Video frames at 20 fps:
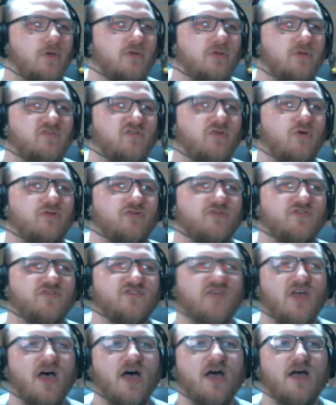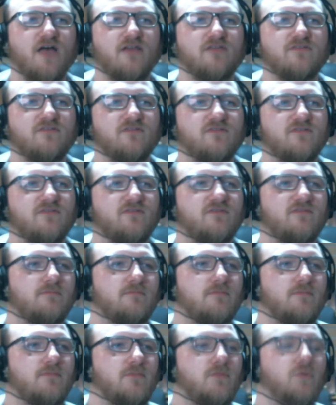Two sons!
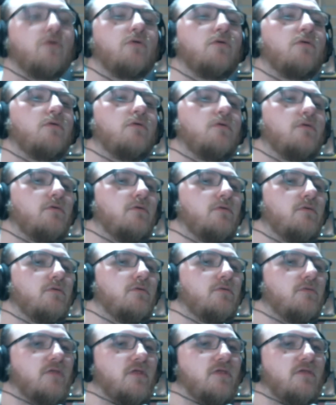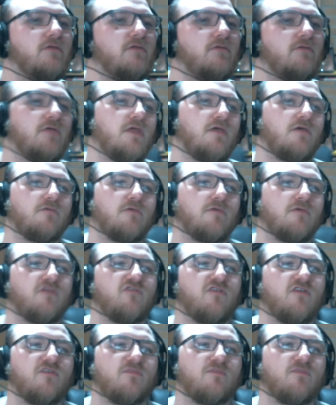Ooh, they're doing that
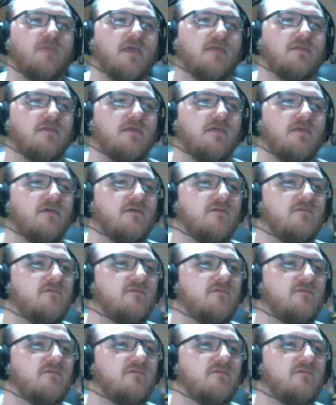retrospective.